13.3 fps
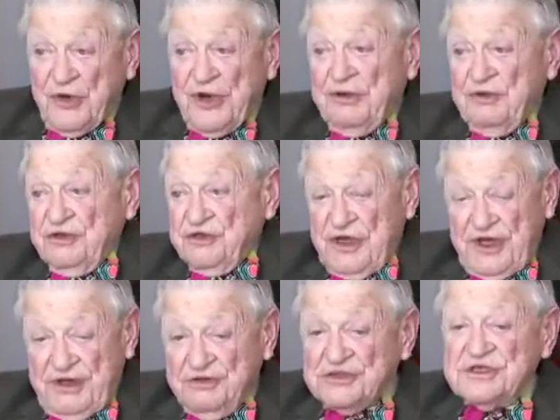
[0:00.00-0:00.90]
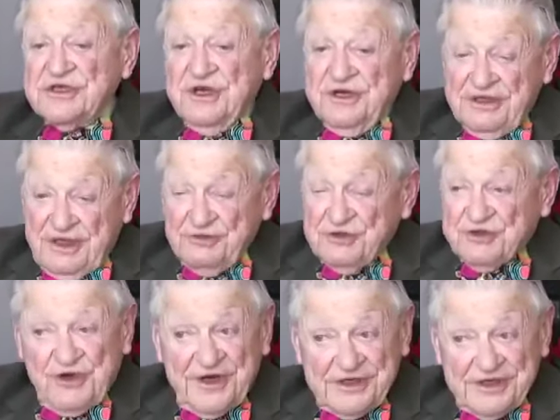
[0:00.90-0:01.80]
But I was, I was scared. I
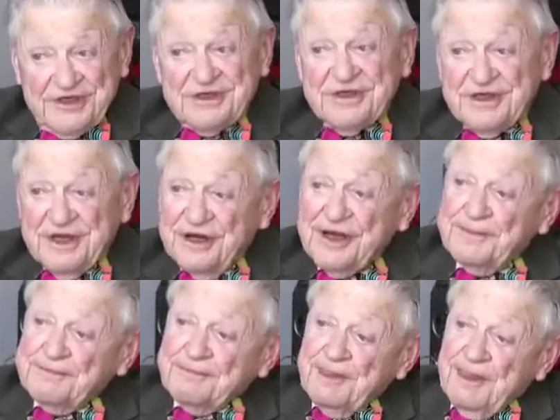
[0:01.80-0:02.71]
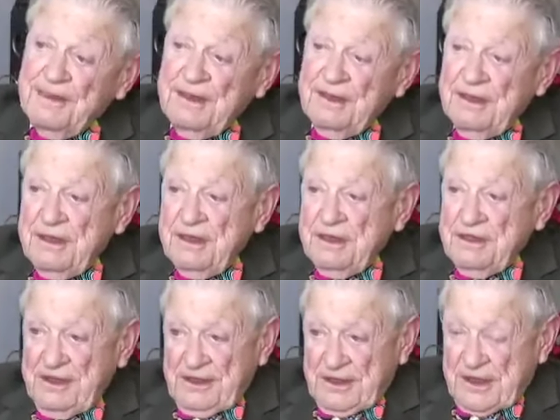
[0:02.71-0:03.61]
was frightened at the time. Really?
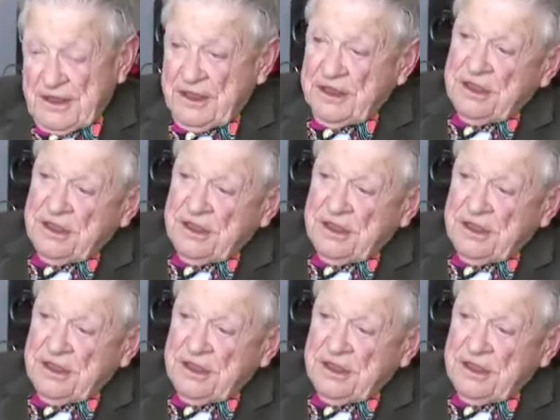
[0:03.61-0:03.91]
Yeah.